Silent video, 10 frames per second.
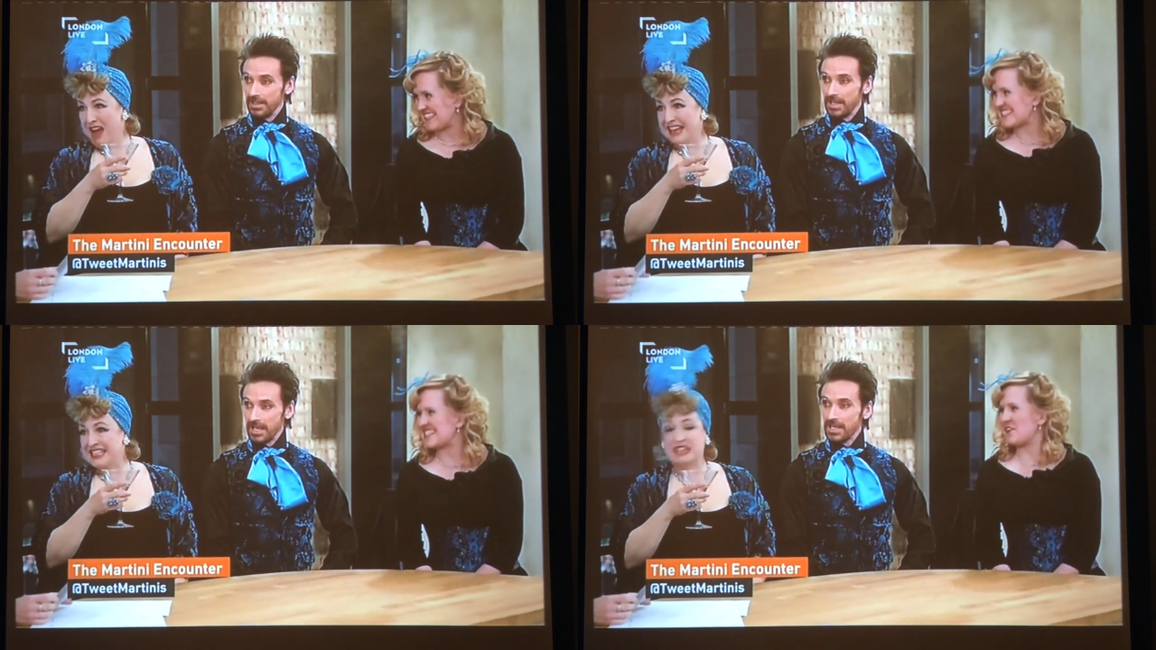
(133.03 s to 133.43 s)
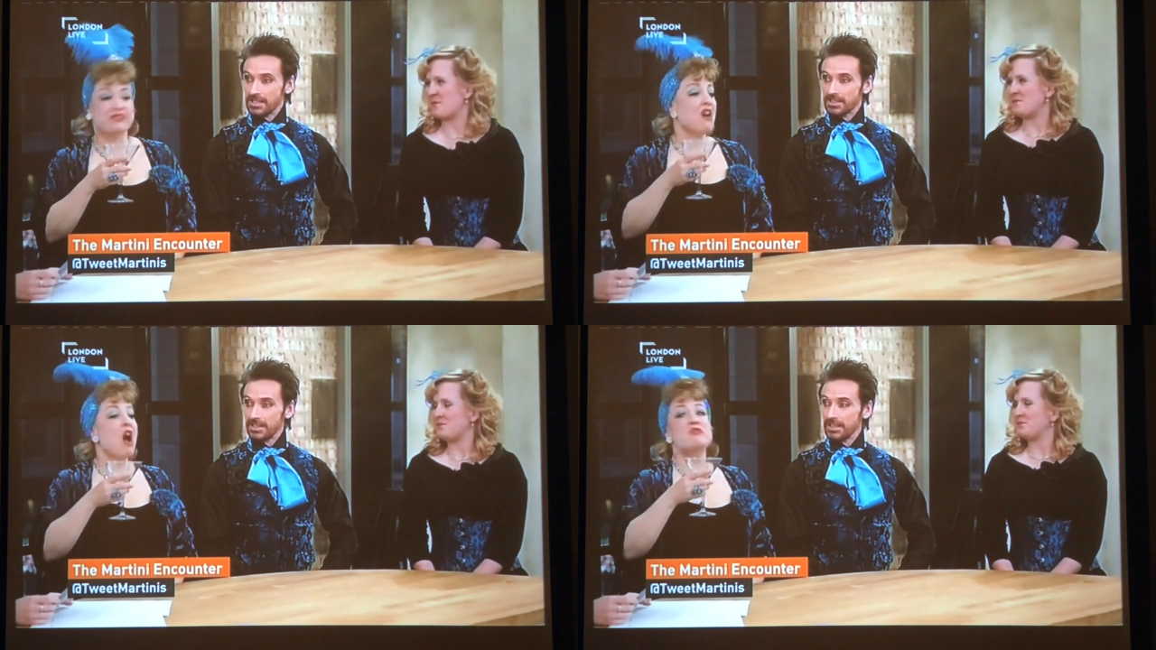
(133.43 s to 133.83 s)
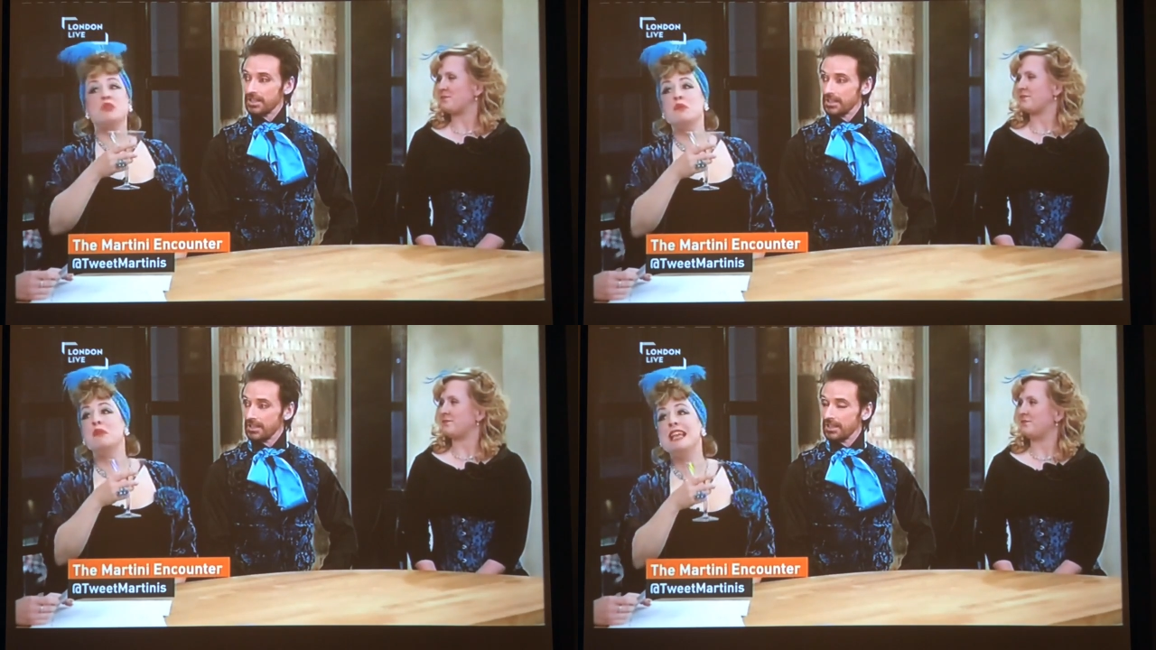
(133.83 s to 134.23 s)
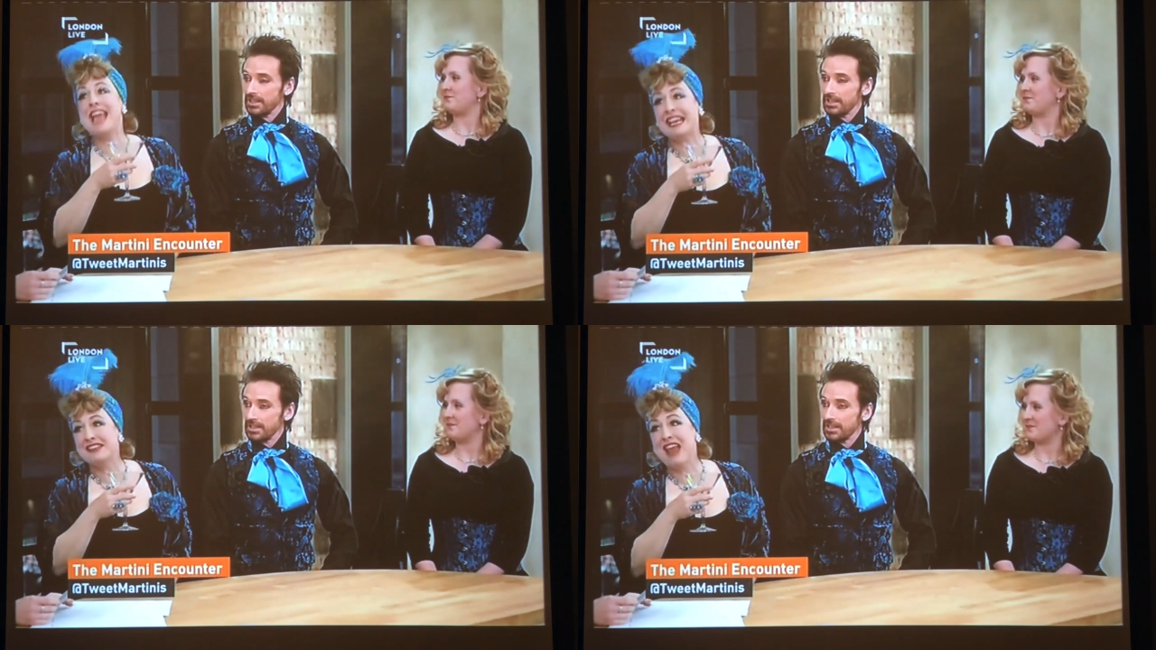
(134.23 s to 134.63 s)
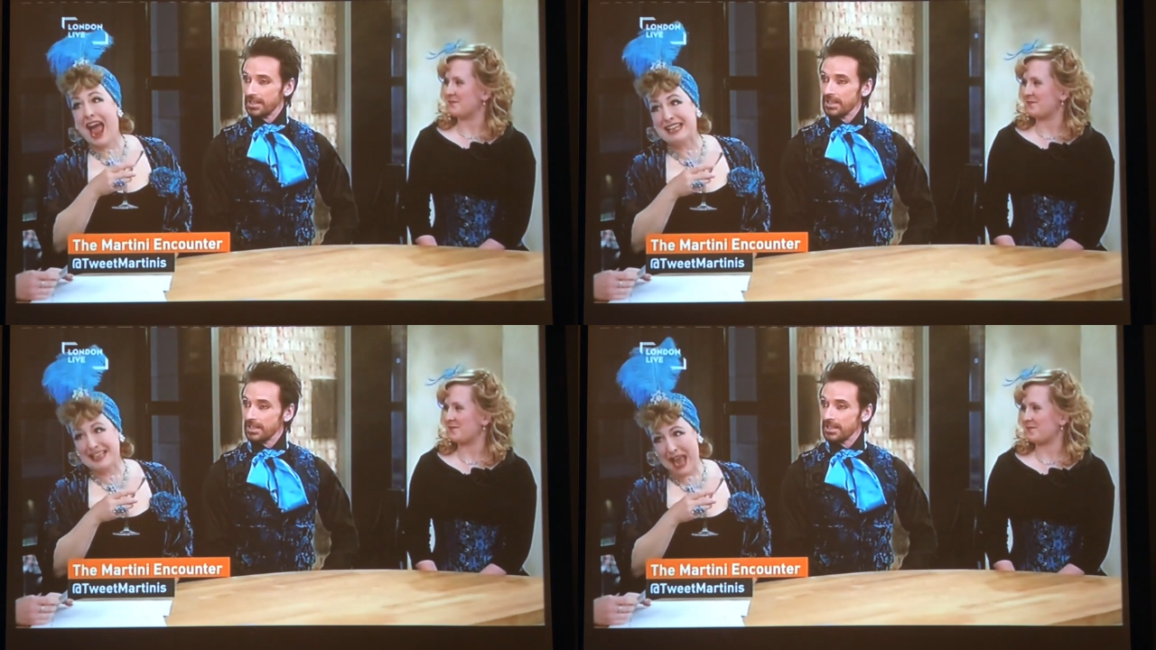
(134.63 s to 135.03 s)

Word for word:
Speaker 1: right. night. Yes. yes, for our new late night